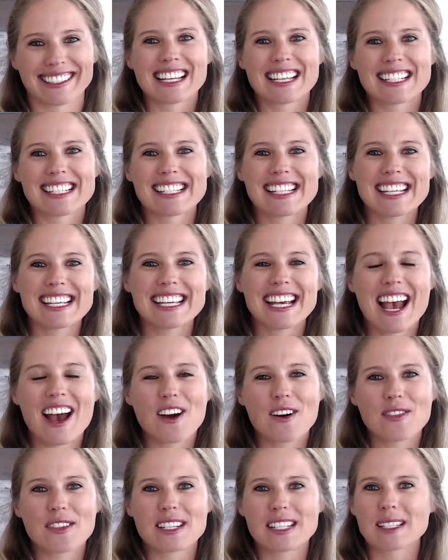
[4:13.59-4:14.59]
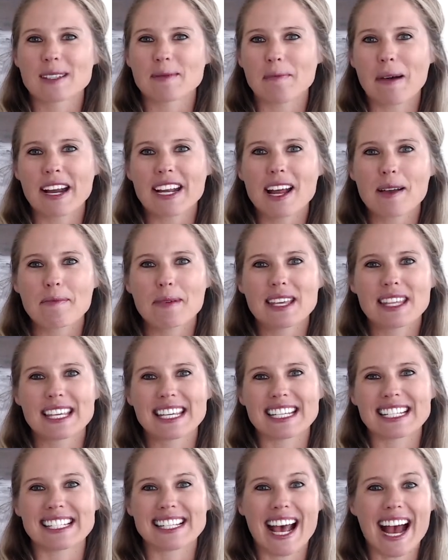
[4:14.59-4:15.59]
See how this might not be the
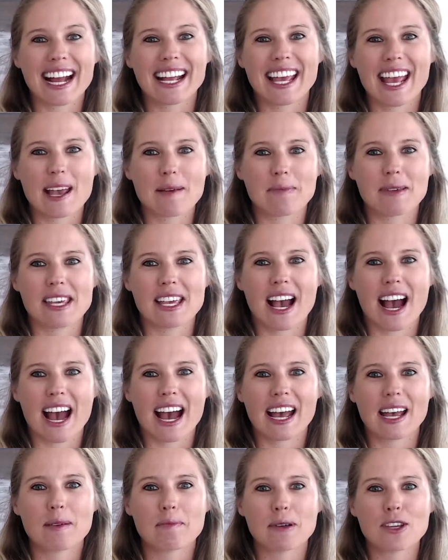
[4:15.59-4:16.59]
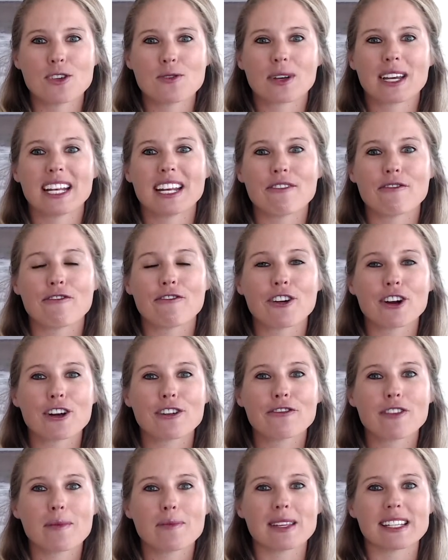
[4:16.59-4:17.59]
exact KPI, but you can infer
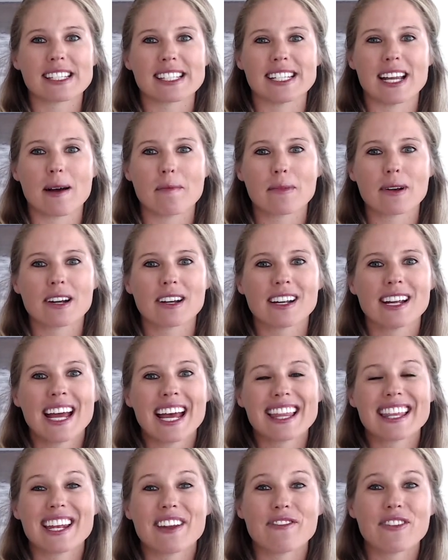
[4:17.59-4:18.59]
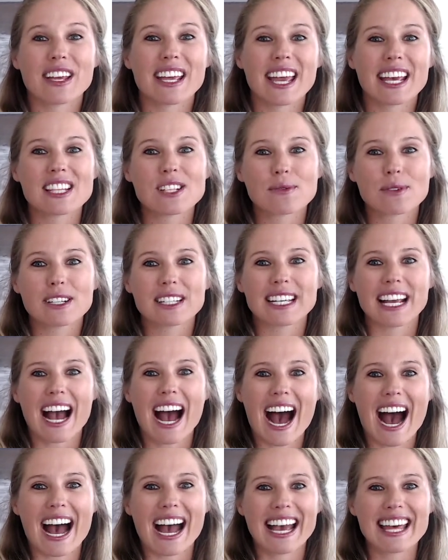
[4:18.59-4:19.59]
from this number that if it gets really
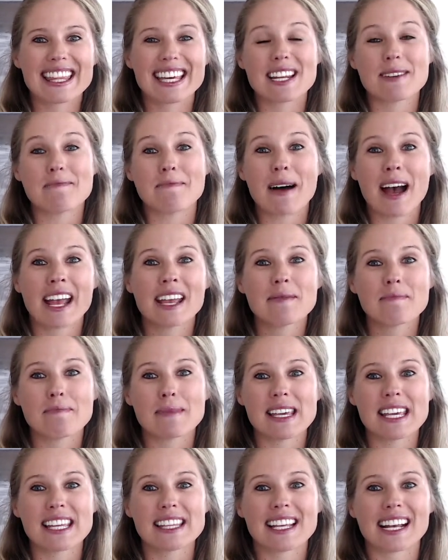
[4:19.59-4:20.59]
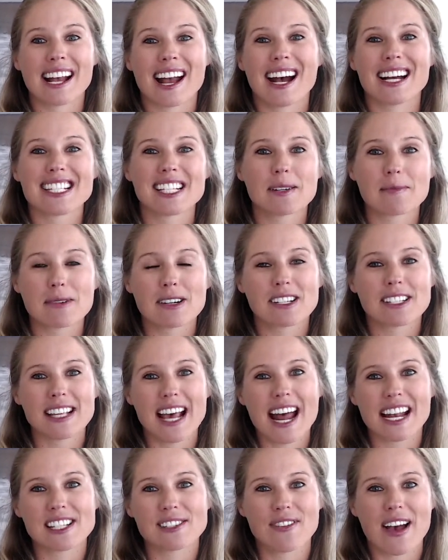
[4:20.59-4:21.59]
high, that it might mean that customer
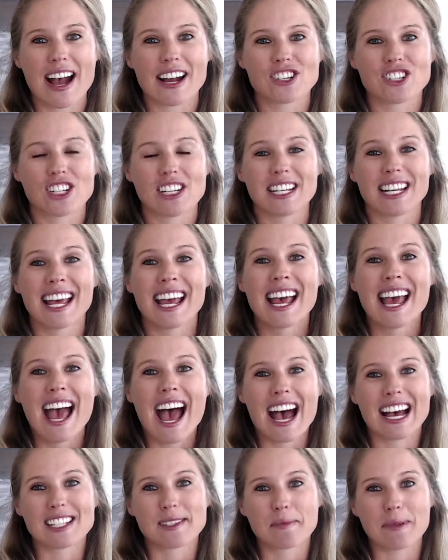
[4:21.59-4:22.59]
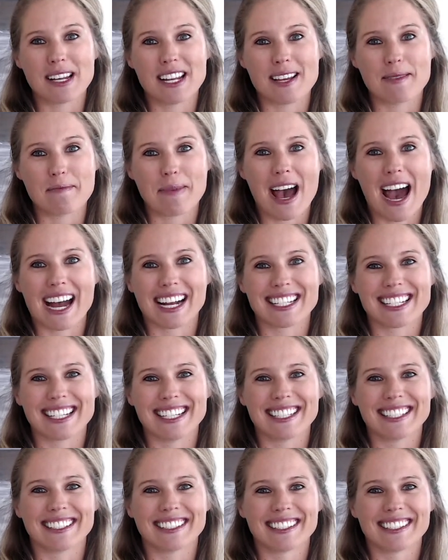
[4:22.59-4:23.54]
satisfaction has been impacted.